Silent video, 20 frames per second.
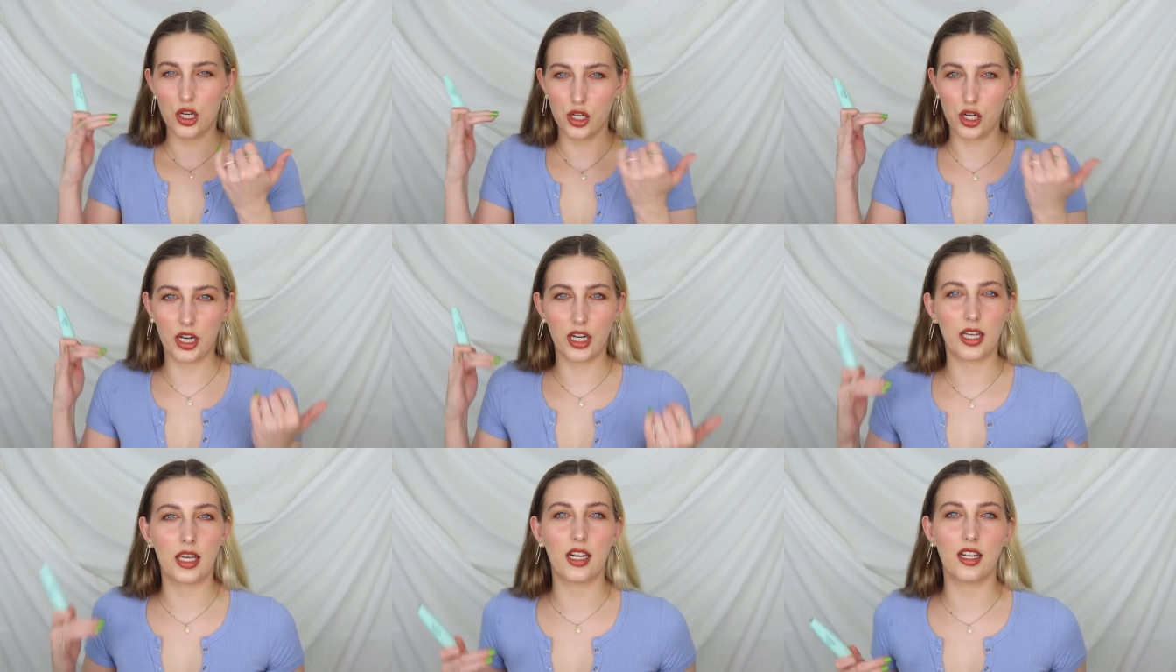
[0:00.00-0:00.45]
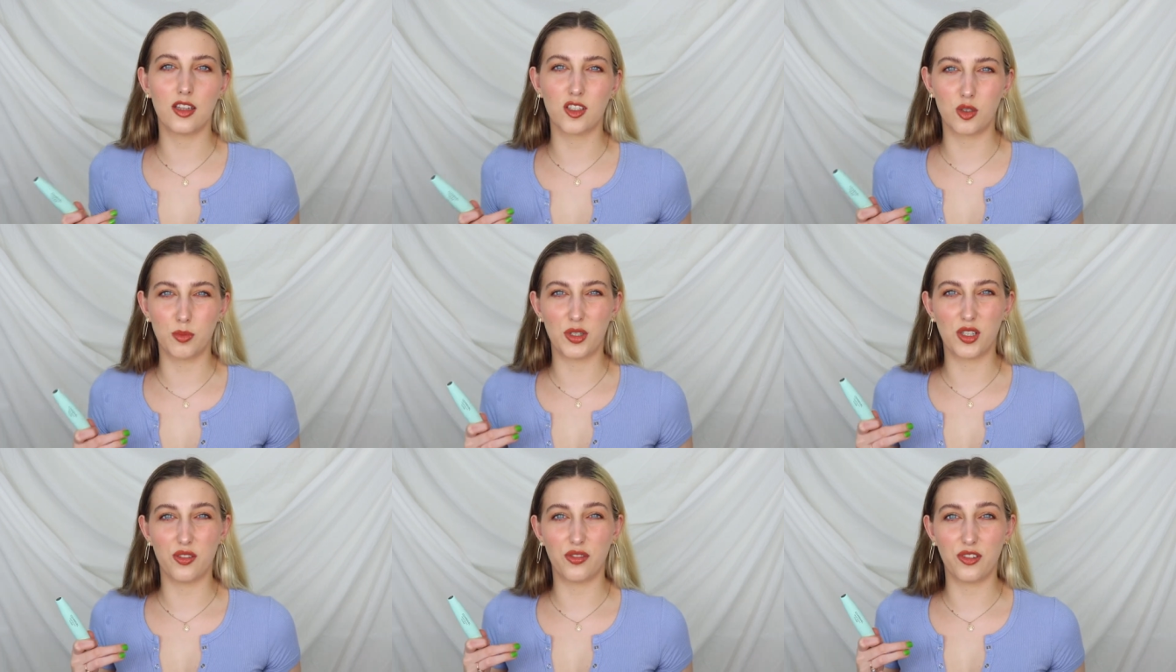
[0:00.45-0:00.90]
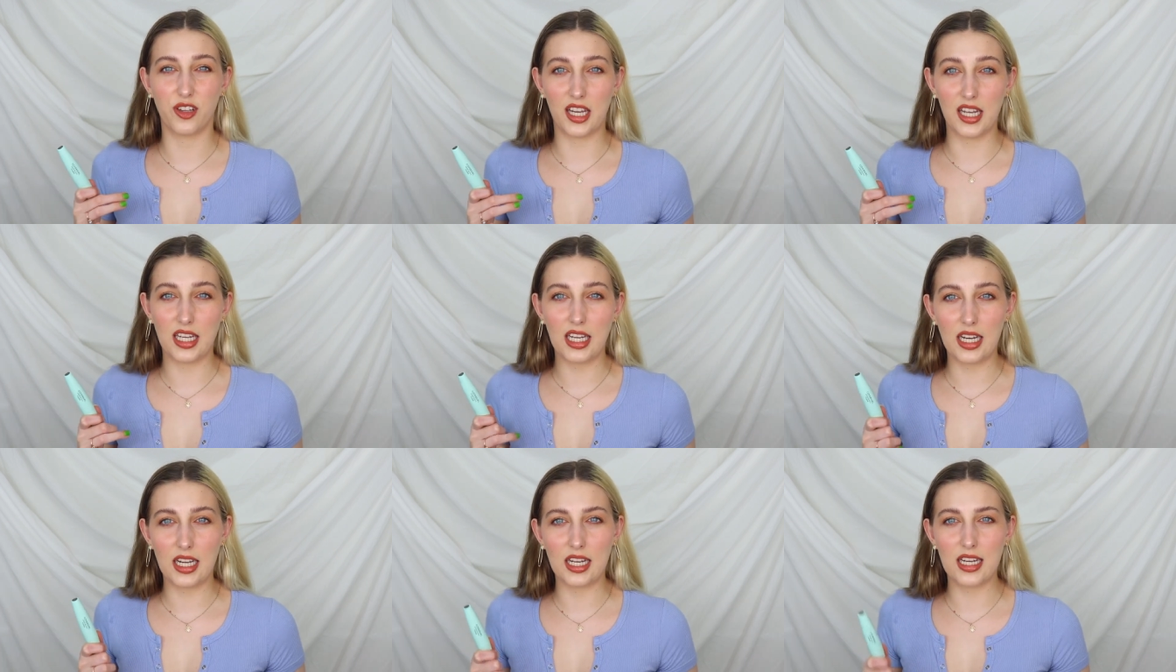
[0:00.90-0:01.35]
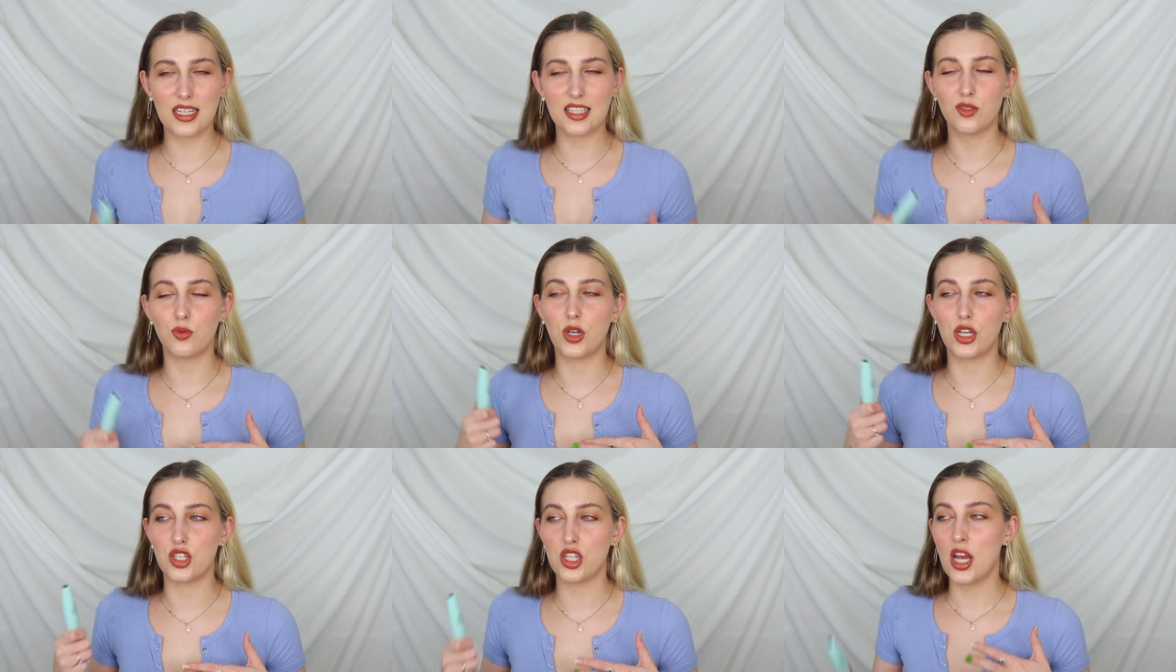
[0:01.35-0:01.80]
you're going to get a little bit of
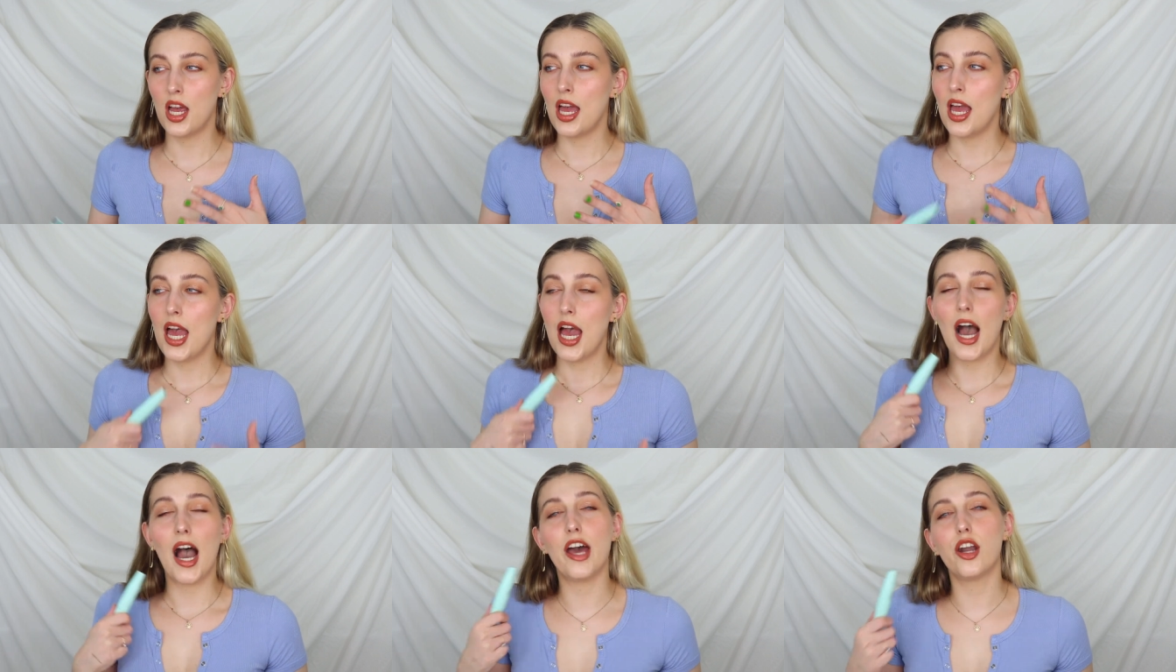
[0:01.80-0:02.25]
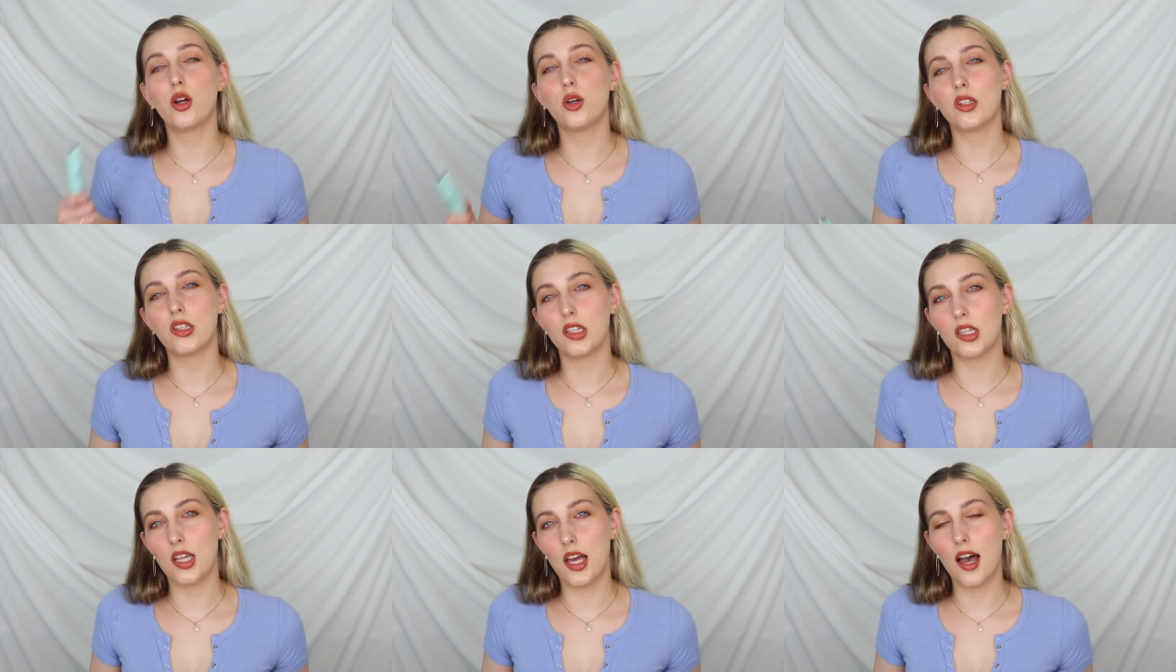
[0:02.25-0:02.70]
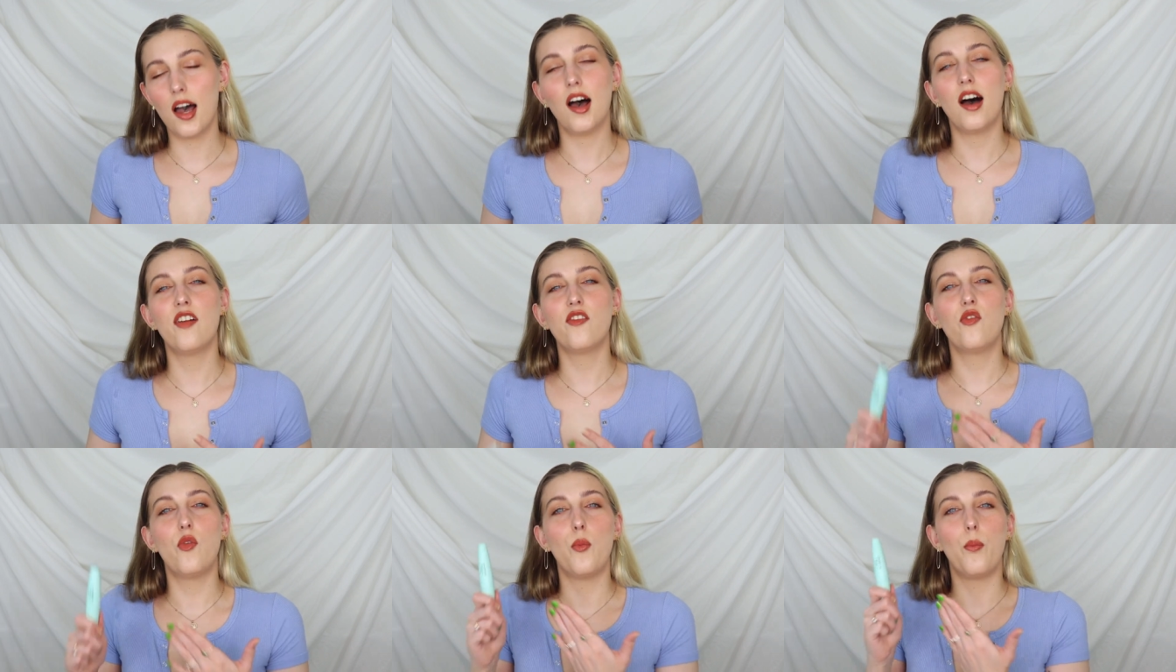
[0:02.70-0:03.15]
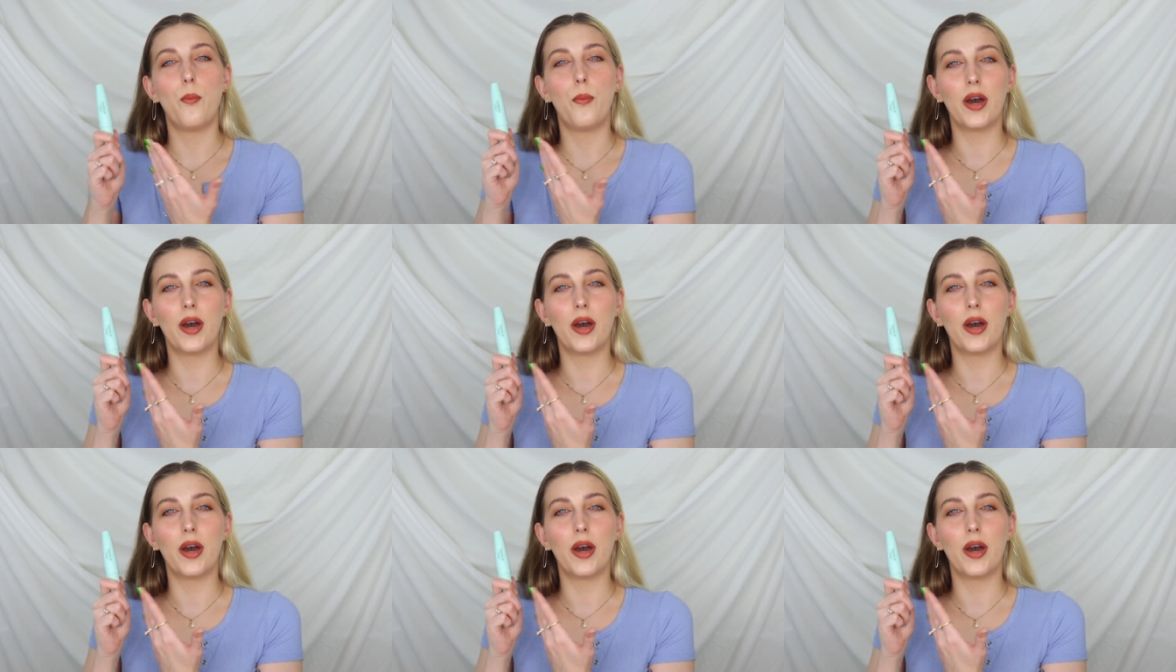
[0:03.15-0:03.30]
flakiness, which I don't love,